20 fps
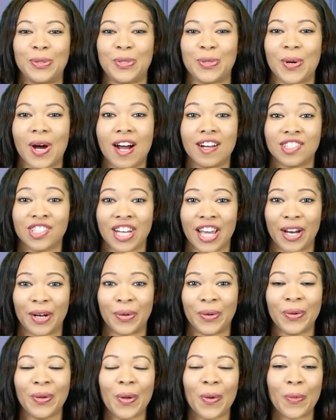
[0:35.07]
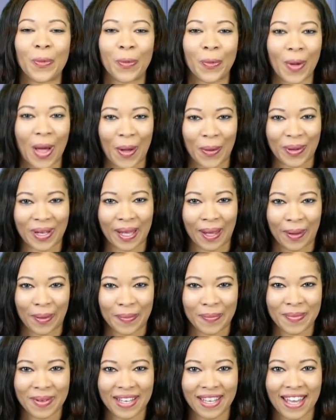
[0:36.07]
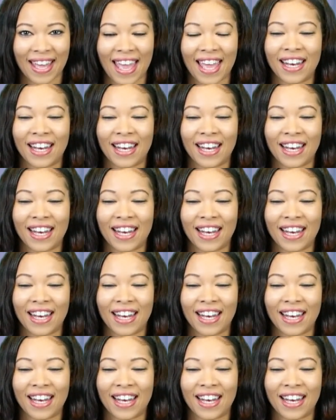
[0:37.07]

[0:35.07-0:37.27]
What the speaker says: to our channel, welcome.